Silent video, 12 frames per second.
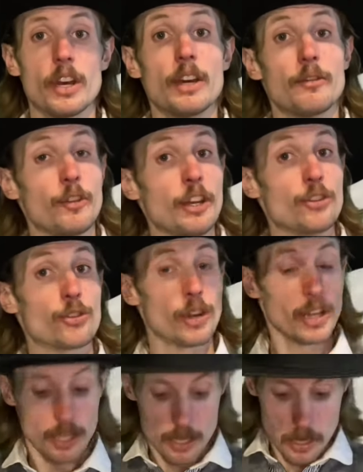
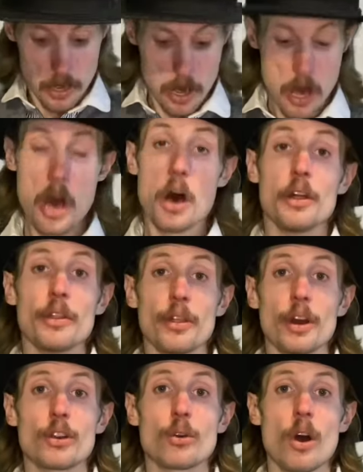featuring
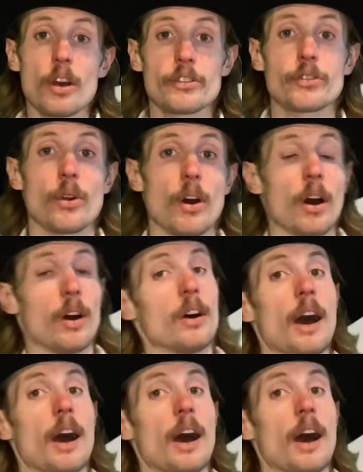the cross draw.